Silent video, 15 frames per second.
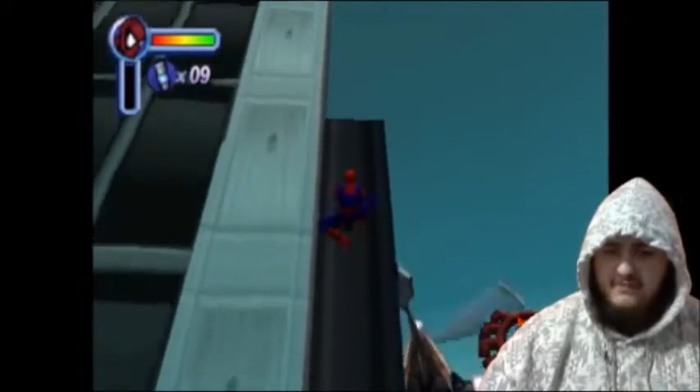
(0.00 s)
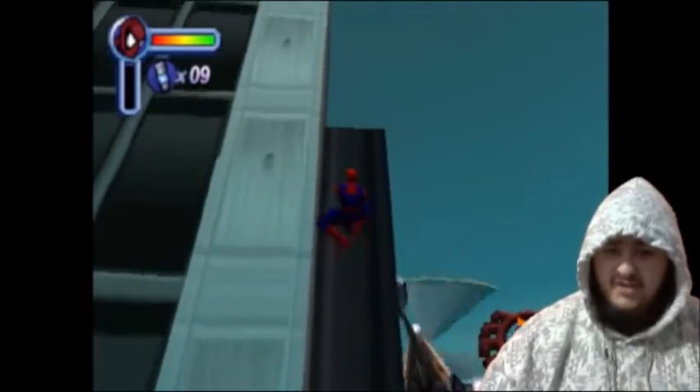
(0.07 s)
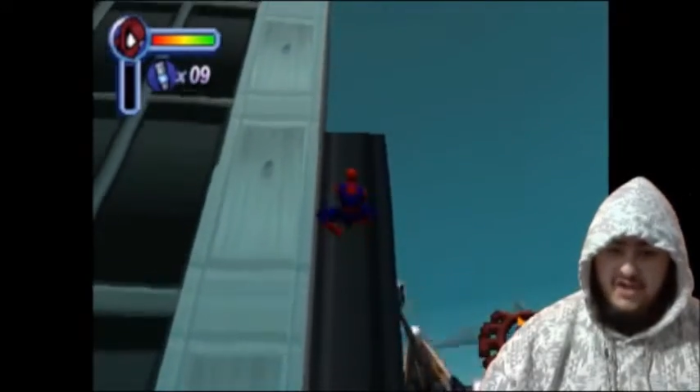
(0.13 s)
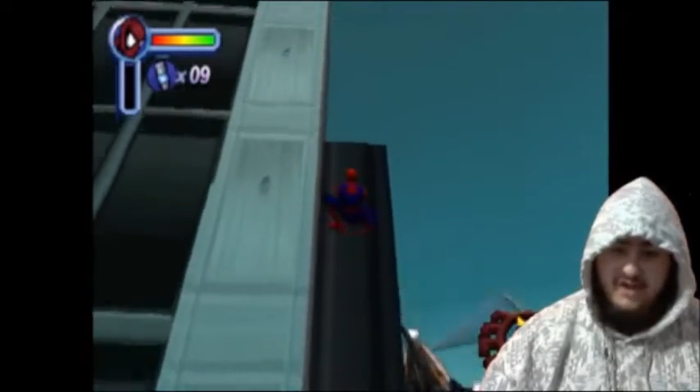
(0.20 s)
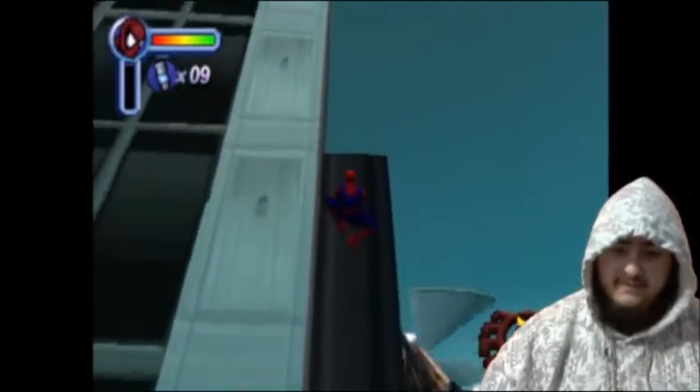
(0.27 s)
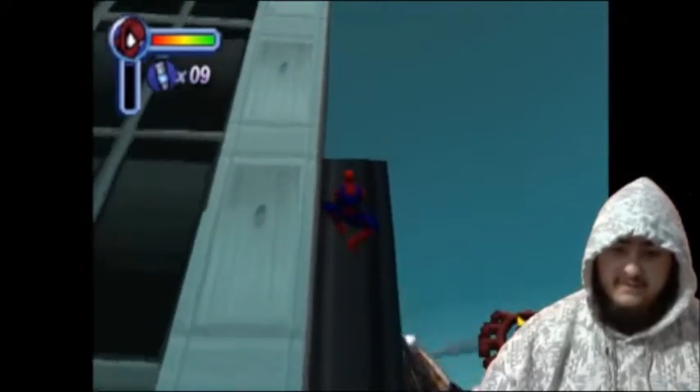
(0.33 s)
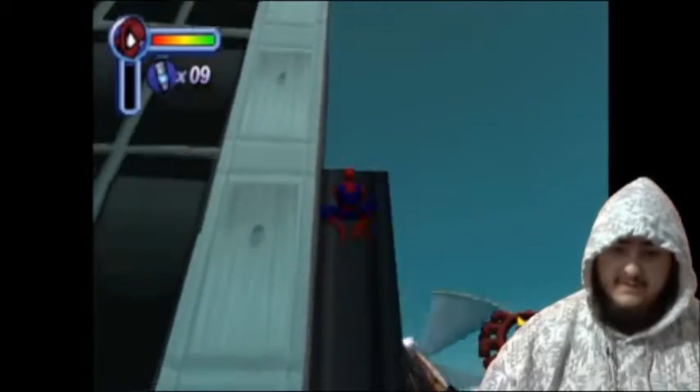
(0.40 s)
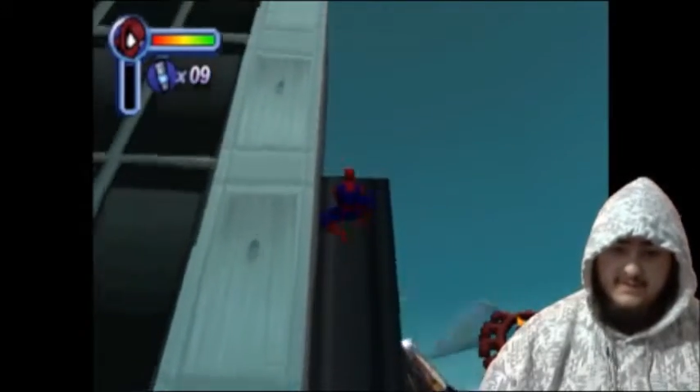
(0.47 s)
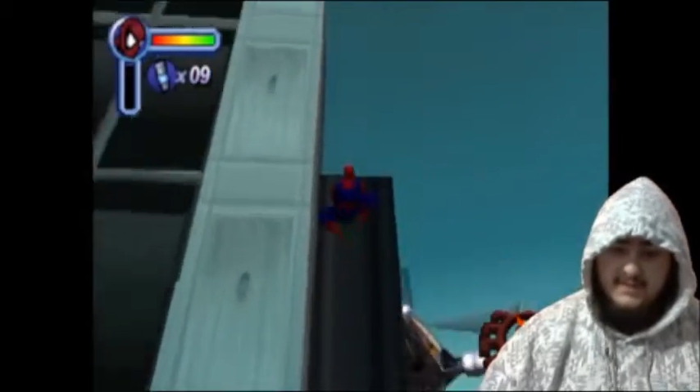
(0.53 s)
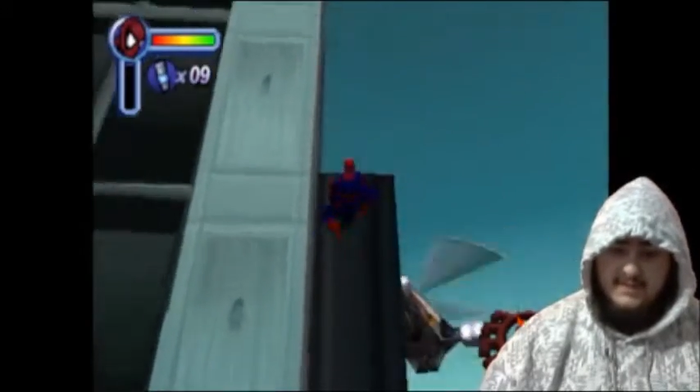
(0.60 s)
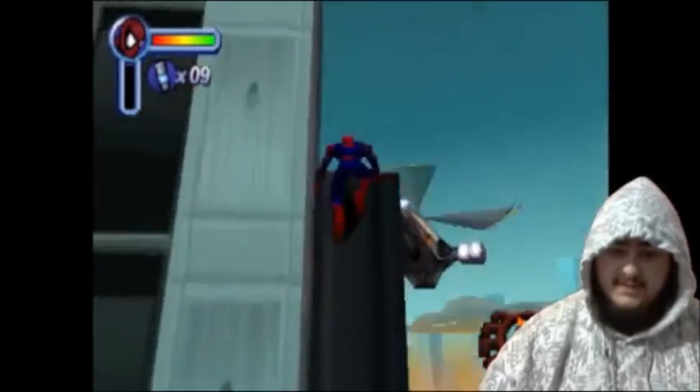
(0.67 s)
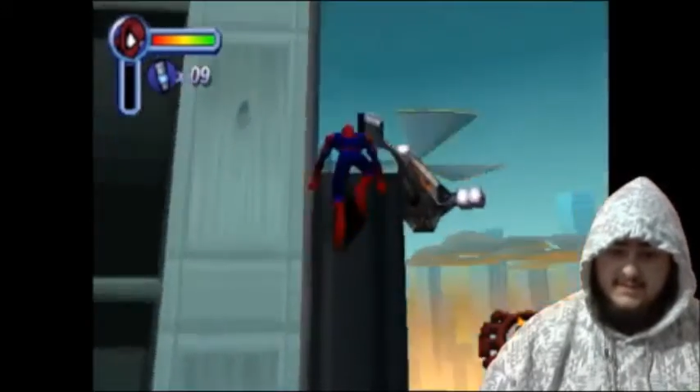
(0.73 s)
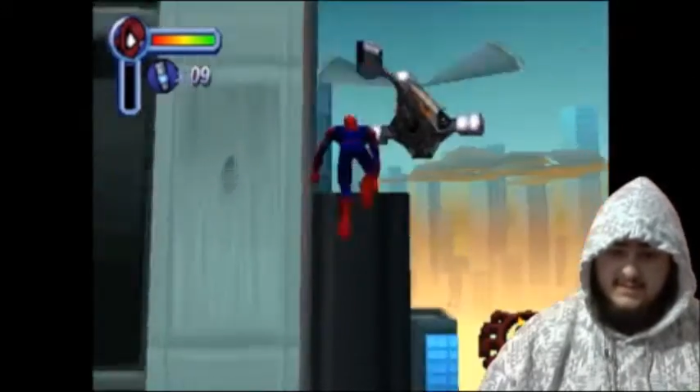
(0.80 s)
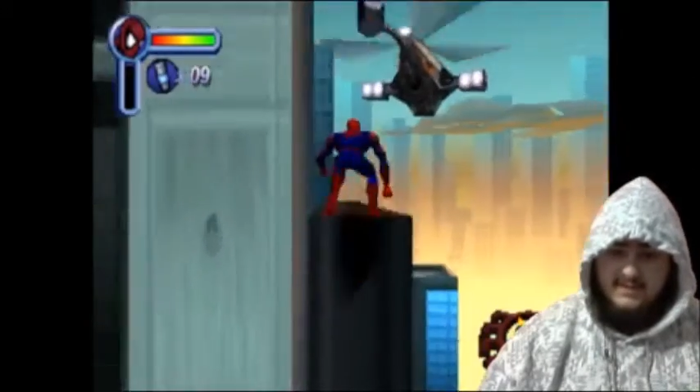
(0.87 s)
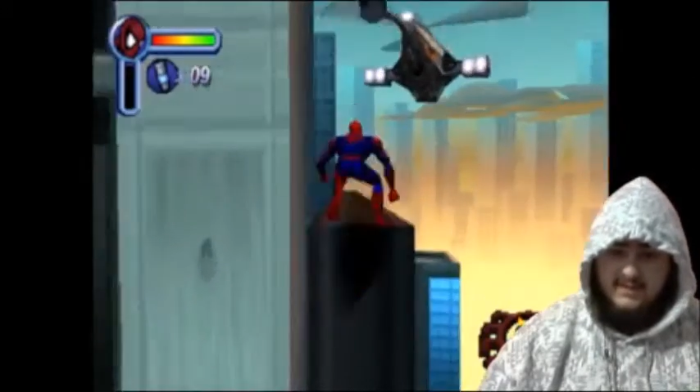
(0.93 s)
heard of the
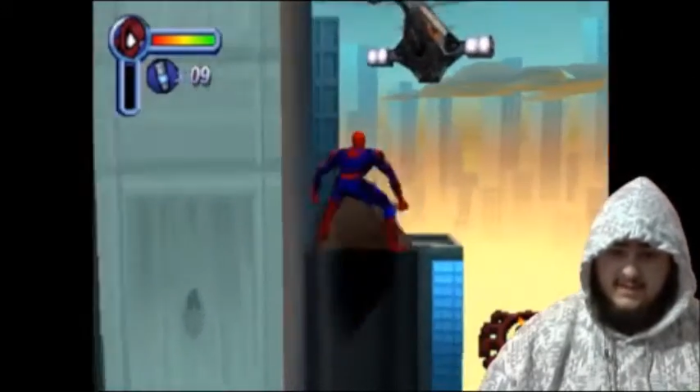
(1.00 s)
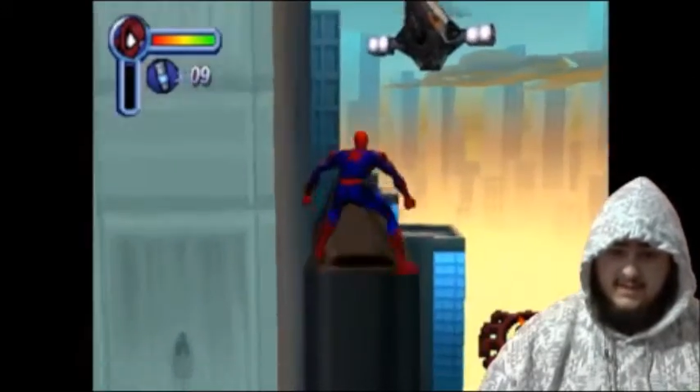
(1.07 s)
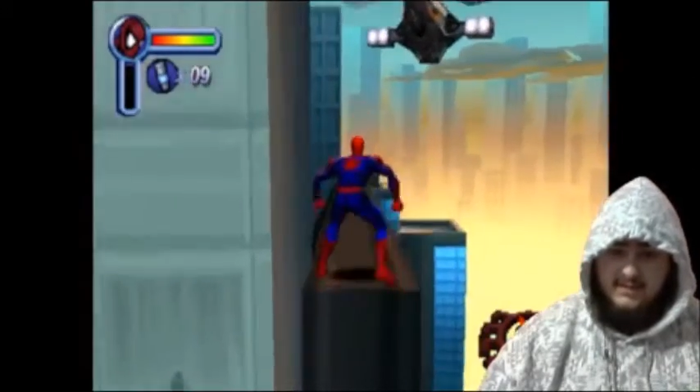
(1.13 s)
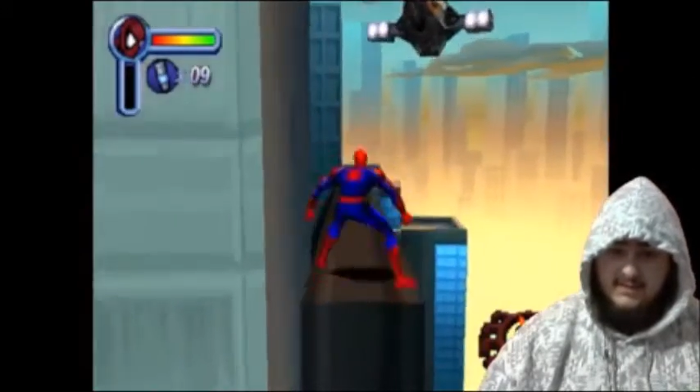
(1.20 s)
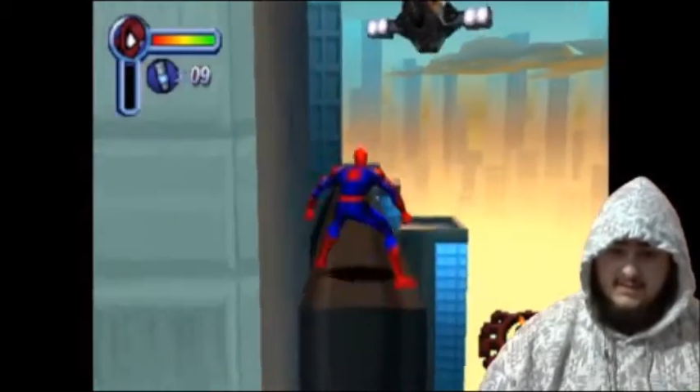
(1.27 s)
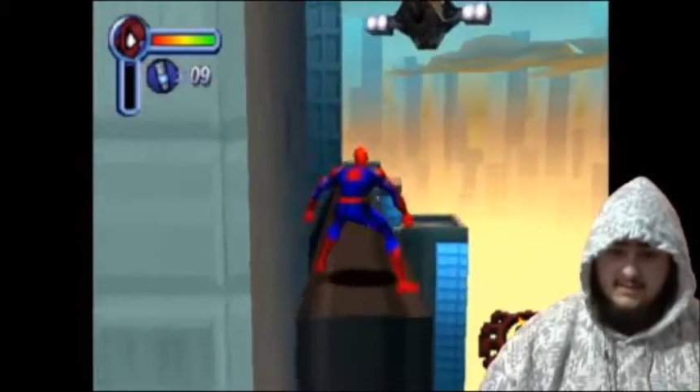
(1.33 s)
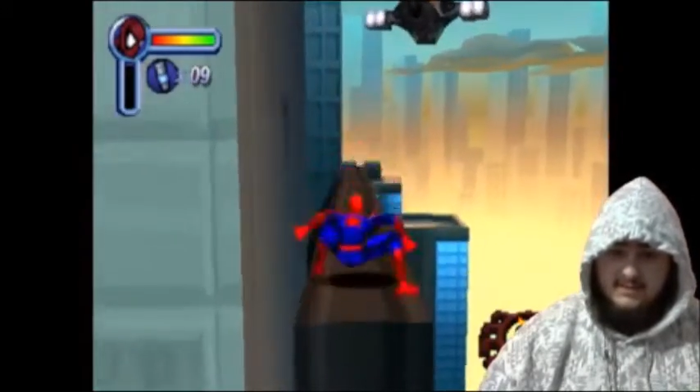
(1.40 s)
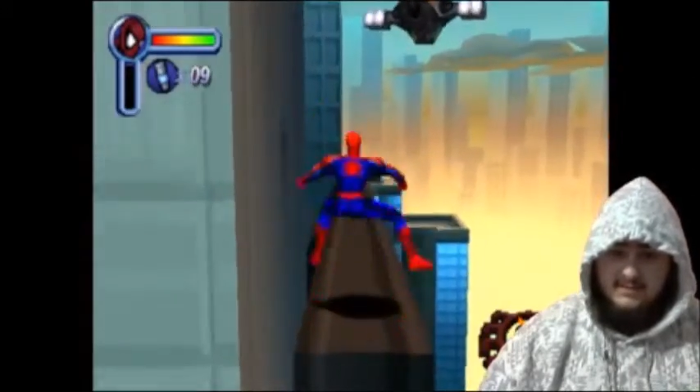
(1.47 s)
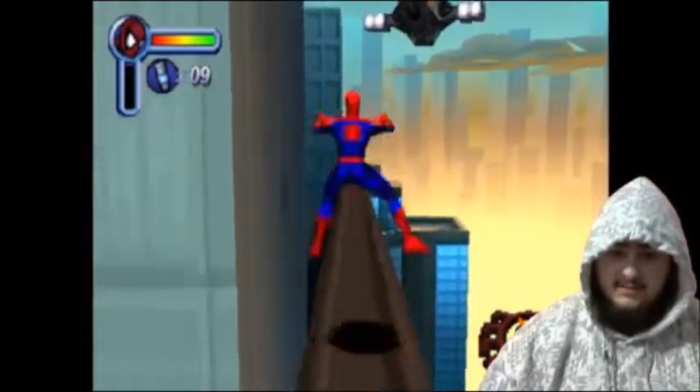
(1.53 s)
Sinister Six.